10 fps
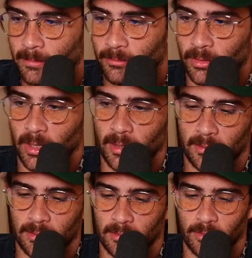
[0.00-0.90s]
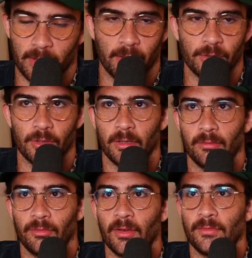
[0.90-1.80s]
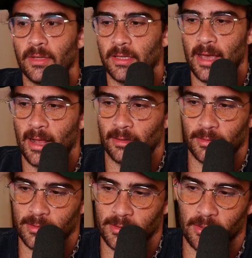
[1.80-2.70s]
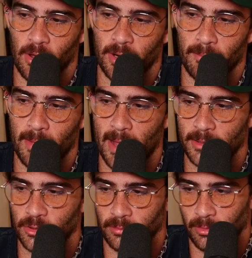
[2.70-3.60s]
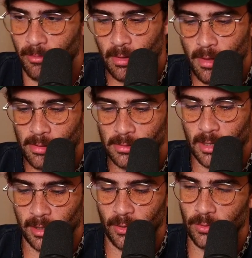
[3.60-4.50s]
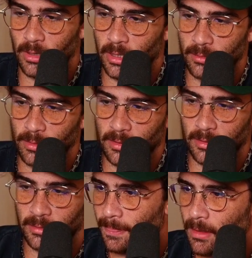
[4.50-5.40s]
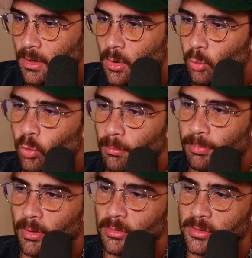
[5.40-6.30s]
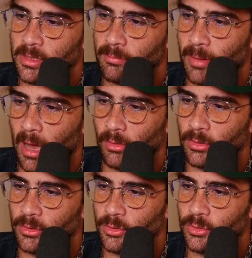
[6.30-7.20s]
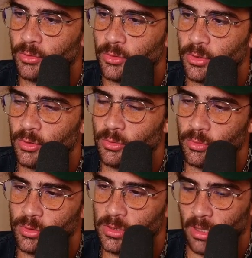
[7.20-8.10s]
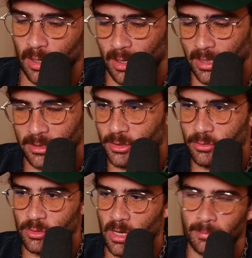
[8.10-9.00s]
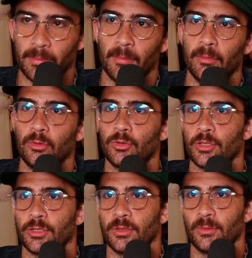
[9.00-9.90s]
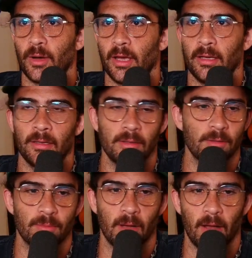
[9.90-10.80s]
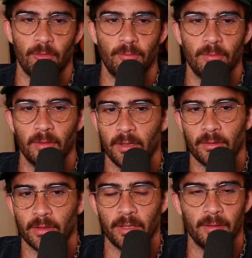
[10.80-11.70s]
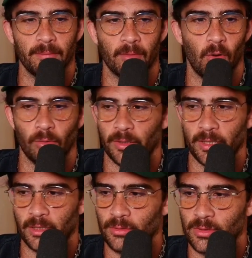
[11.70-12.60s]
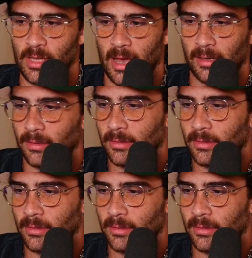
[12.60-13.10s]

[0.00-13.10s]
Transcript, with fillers: for like 350 calories. It's unimaginable. I go nutty with it. What protein powder do you use? I just use Optimum Nutrition Whey. I've literally only used that